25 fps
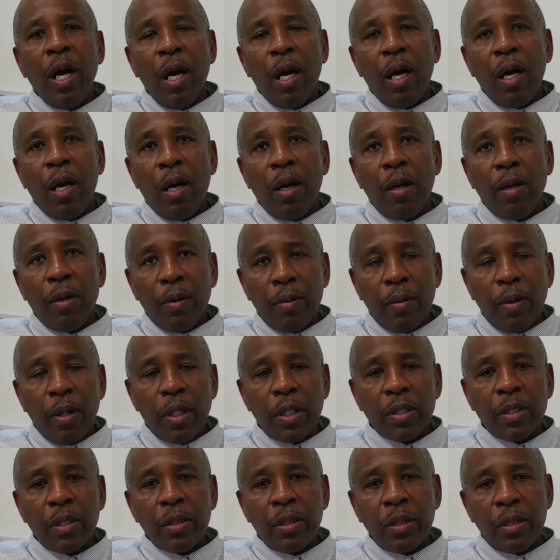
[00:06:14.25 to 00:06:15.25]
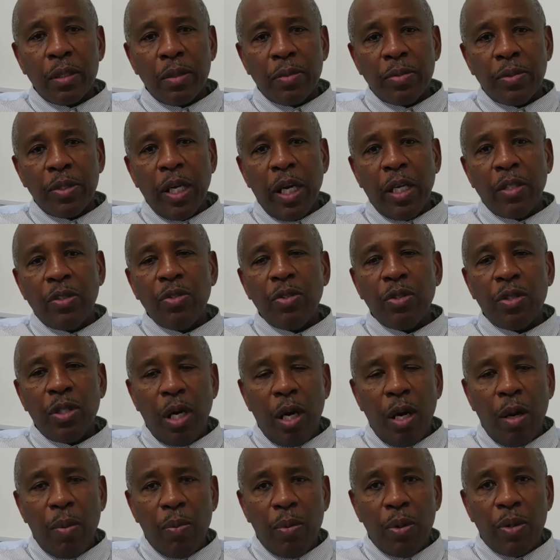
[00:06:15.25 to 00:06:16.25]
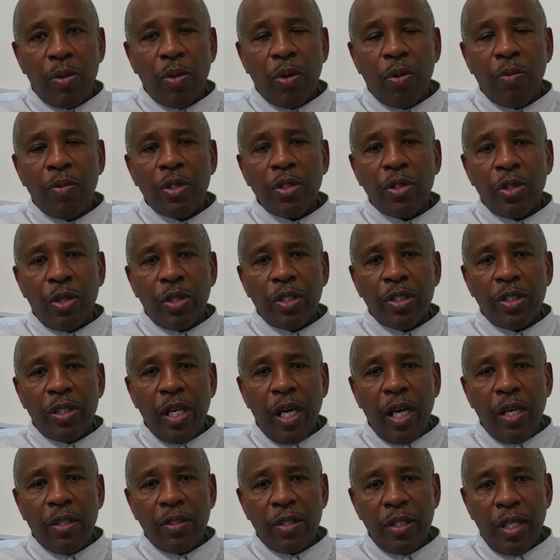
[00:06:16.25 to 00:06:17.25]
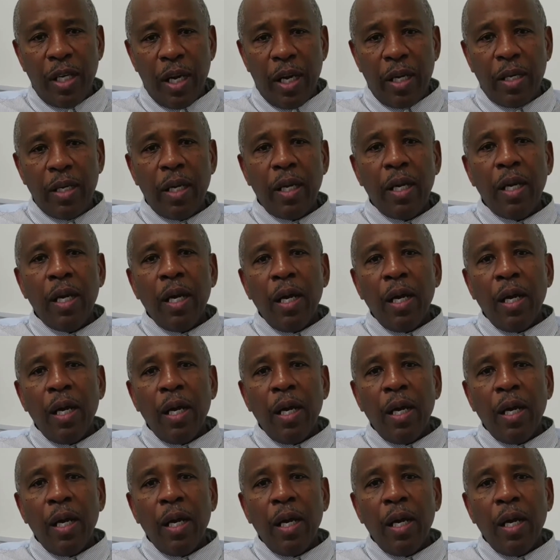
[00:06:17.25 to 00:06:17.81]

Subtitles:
a substantial job with Horry Georgetown Tech